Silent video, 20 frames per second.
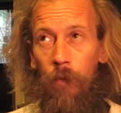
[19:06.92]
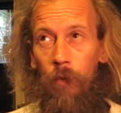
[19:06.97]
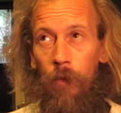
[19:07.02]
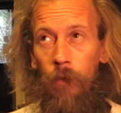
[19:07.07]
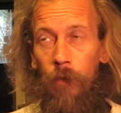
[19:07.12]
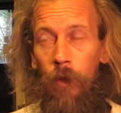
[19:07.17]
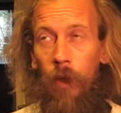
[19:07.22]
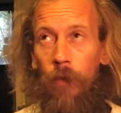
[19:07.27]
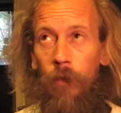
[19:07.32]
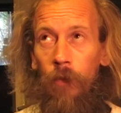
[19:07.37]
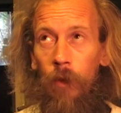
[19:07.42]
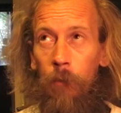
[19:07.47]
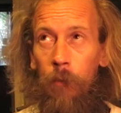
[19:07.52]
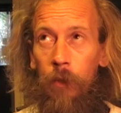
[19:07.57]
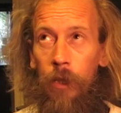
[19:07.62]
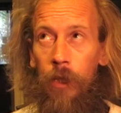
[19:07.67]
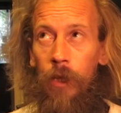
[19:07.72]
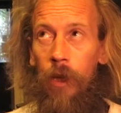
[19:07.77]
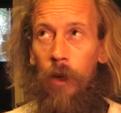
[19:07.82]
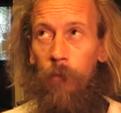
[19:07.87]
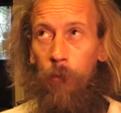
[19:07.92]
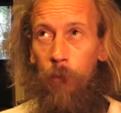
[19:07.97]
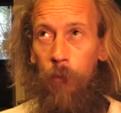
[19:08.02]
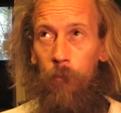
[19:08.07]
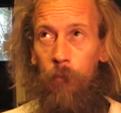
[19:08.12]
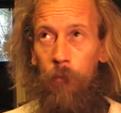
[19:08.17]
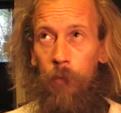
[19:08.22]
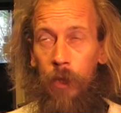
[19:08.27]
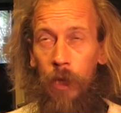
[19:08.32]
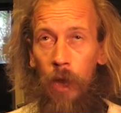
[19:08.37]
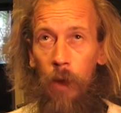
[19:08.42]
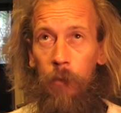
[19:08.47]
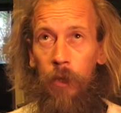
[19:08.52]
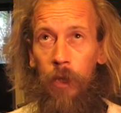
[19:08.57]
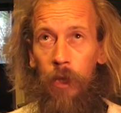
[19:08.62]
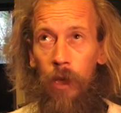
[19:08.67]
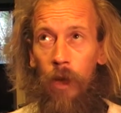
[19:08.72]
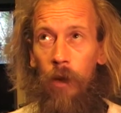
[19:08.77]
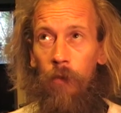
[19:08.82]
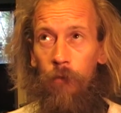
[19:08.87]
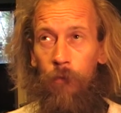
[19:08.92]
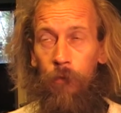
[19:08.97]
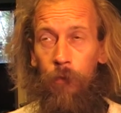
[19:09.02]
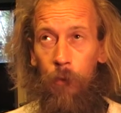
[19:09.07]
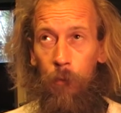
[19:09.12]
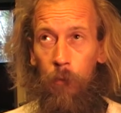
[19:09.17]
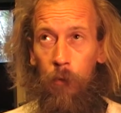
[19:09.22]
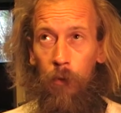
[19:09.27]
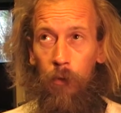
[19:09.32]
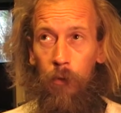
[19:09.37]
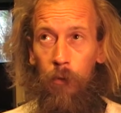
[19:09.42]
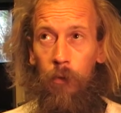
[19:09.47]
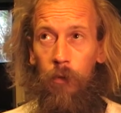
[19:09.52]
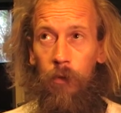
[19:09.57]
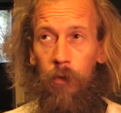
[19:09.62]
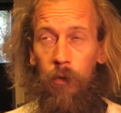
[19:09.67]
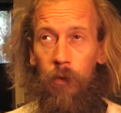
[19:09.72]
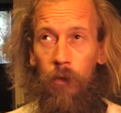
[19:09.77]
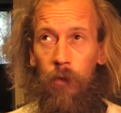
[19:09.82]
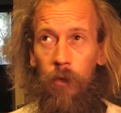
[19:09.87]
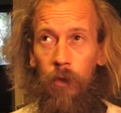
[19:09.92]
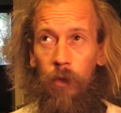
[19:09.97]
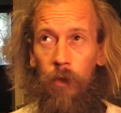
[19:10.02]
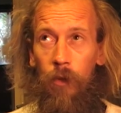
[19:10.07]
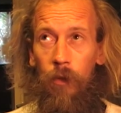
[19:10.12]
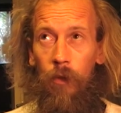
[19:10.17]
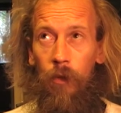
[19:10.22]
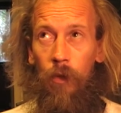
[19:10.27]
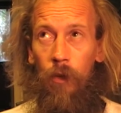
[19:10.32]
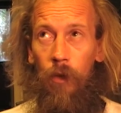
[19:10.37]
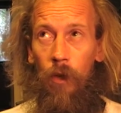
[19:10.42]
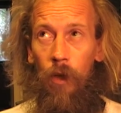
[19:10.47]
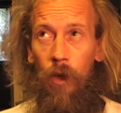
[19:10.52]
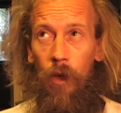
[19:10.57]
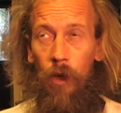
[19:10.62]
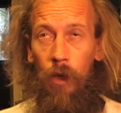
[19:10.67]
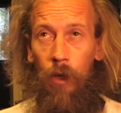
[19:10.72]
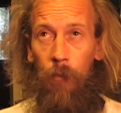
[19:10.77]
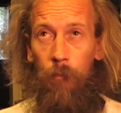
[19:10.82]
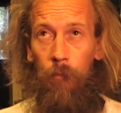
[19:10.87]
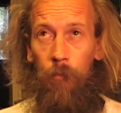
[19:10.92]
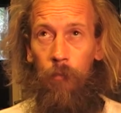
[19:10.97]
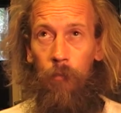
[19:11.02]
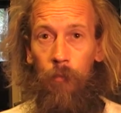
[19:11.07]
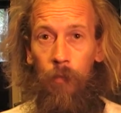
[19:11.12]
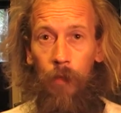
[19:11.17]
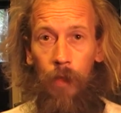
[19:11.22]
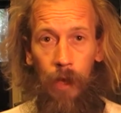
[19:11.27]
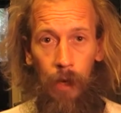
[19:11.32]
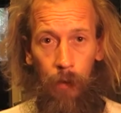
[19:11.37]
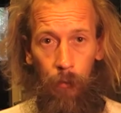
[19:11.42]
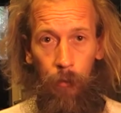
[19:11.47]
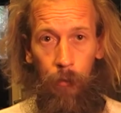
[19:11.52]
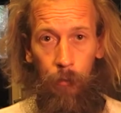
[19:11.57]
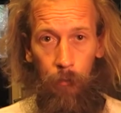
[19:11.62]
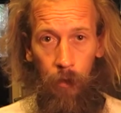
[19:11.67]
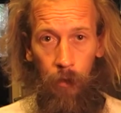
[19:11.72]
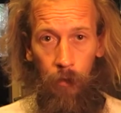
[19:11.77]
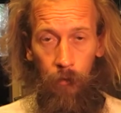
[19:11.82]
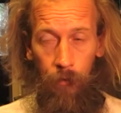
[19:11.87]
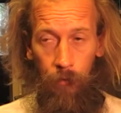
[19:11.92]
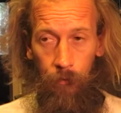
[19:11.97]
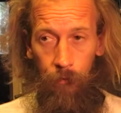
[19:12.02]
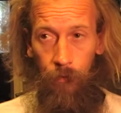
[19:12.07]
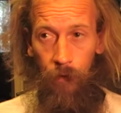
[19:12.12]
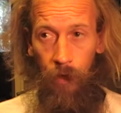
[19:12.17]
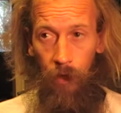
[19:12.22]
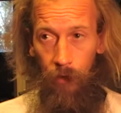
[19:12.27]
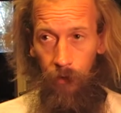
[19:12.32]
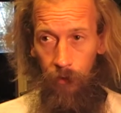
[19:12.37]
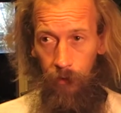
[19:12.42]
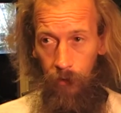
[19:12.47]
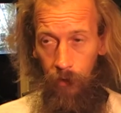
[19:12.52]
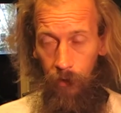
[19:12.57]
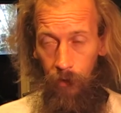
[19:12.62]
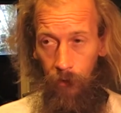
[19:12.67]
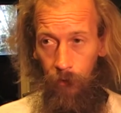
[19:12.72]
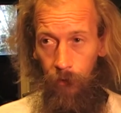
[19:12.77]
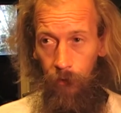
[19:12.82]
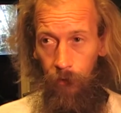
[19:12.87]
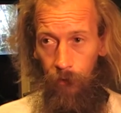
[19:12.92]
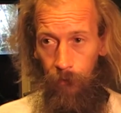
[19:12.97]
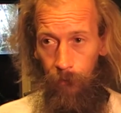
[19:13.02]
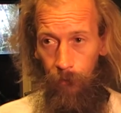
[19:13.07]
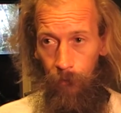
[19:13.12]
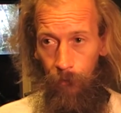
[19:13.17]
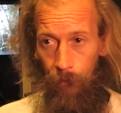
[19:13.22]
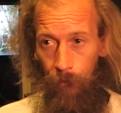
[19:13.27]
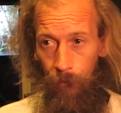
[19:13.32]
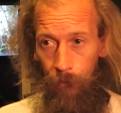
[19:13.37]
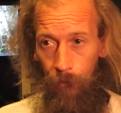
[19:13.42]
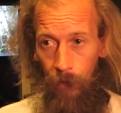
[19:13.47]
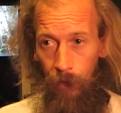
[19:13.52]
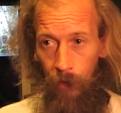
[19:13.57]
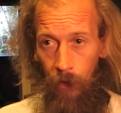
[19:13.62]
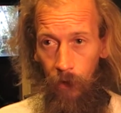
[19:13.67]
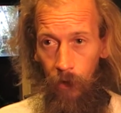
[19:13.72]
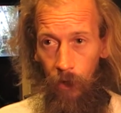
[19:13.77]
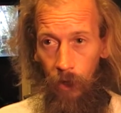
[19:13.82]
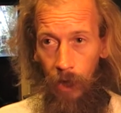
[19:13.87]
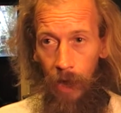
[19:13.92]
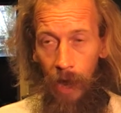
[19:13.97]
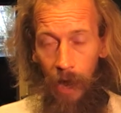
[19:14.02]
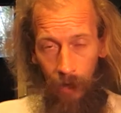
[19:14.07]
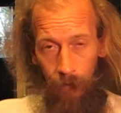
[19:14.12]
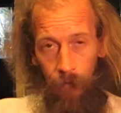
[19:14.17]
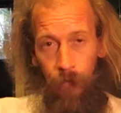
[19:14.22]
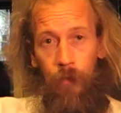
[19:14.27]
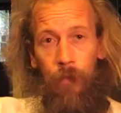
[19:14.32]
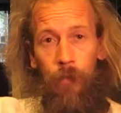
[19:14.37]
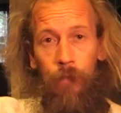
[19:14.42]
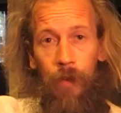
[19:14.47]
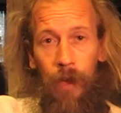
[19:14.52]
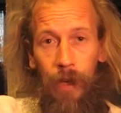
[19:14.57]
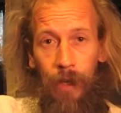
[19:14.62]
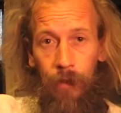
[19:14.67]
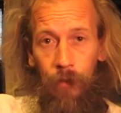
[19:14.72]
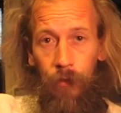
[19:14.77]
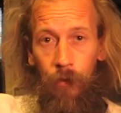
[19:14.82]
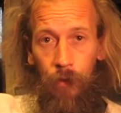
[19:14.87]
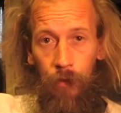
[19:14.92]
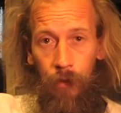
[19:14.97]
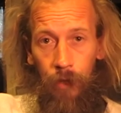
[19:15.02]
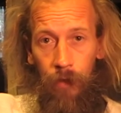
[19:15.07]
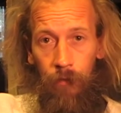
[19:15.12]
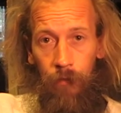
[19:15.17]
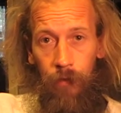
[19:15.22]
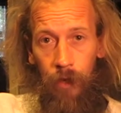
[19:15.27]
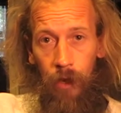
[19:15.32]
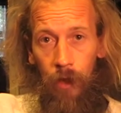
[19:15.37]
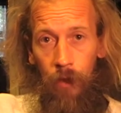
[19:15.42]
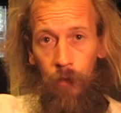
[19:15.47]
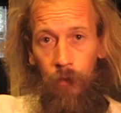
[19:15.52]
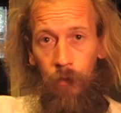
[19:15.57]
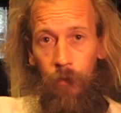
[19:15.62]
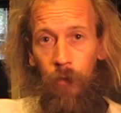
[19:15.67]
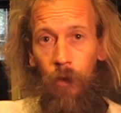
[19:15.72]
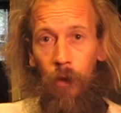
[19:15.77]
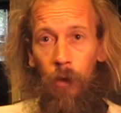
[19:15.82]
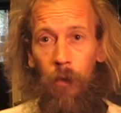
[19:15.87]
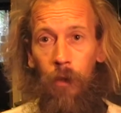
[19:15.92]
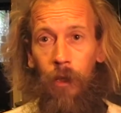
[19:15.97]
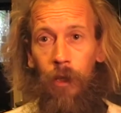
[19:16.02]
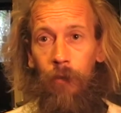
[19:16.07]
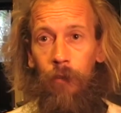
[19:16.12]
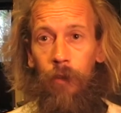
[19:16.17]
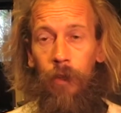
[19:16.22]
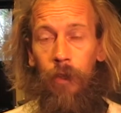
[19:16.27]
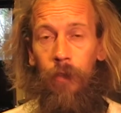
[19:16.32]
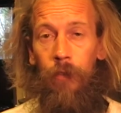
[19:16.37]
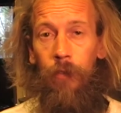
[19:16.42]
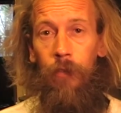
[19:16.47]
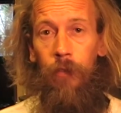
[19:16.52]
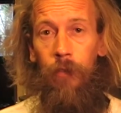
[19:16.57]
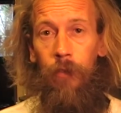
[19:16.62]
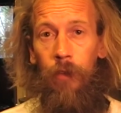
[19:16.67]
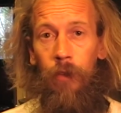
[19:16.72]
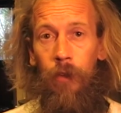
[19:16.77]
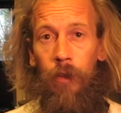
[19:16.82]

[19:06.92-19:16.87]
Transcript: say somebody becoming comfortable there with Mother and Father God has an effect on every other soul there is.